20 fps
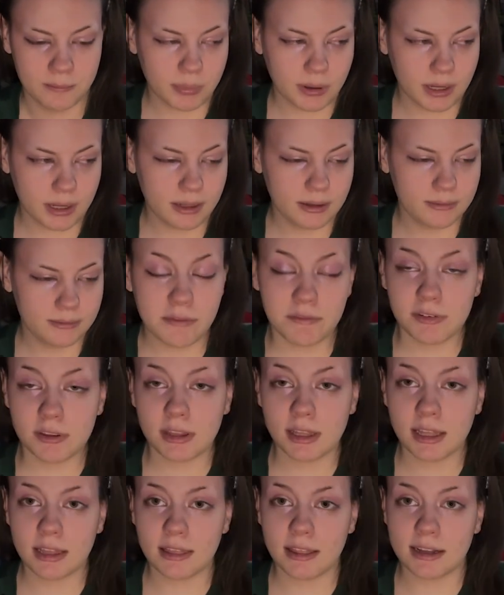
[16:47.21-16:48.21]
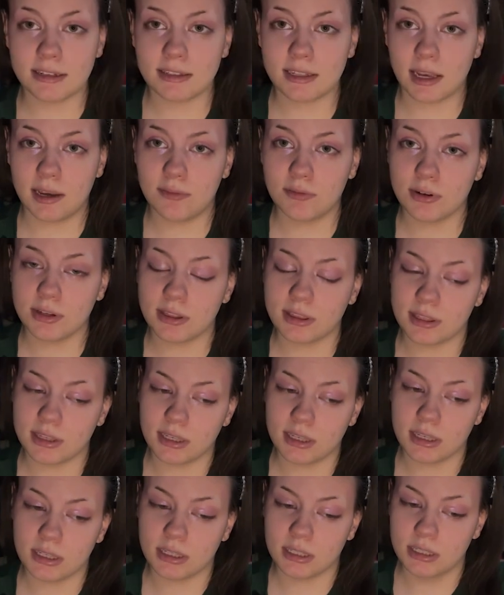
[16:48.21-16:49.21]
But I feel like that's
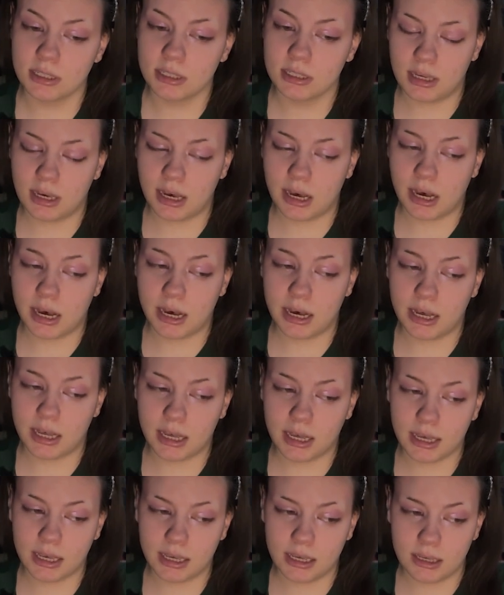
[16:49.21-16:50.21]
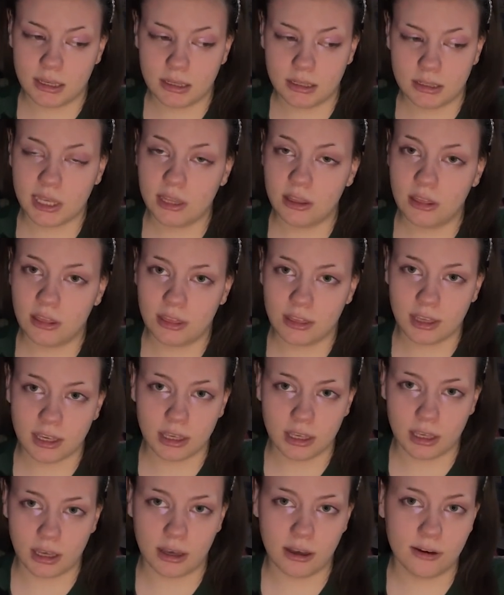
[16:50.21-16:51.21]
everything that I can
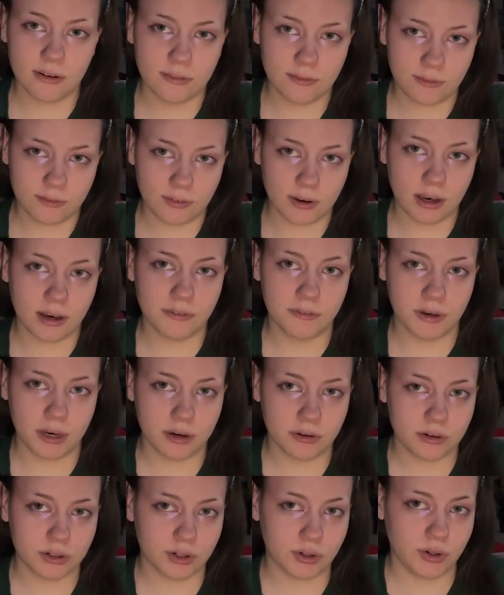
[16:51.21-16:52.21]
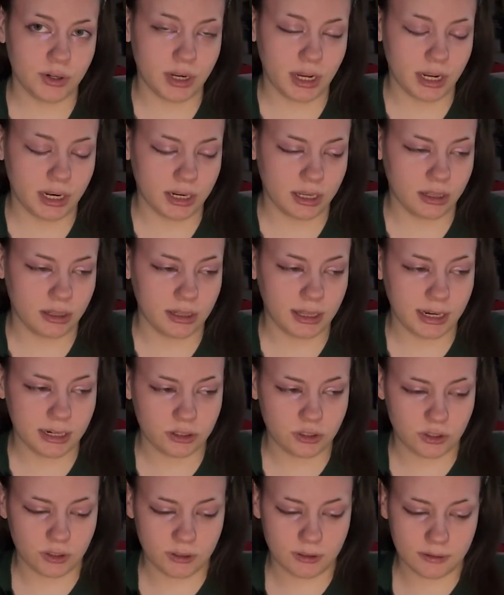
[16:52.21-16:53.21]
think of how to create a
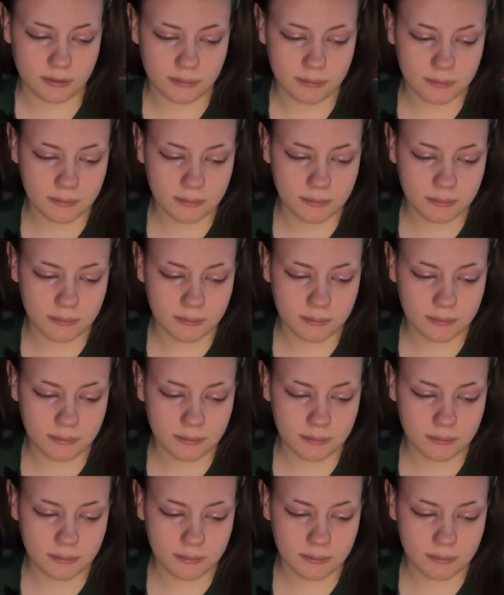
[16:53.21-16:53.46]
collection.